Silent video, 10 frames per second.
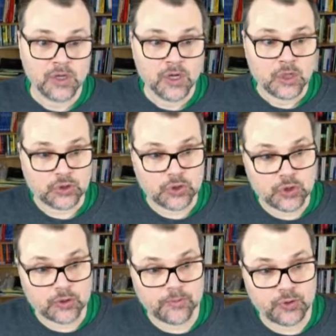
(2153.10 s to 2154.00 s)
So you
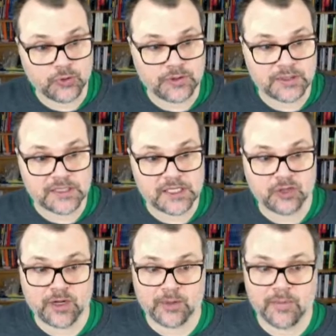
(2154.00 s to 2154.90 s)
compute the
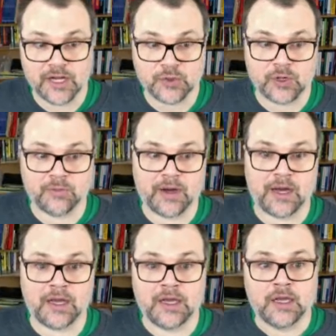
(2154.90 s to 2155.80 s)
silhouette metric
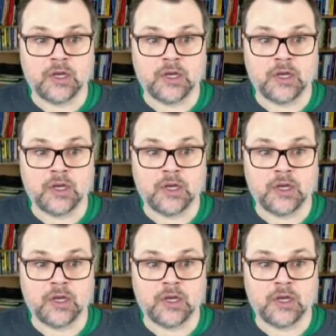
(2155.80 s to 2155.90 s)
by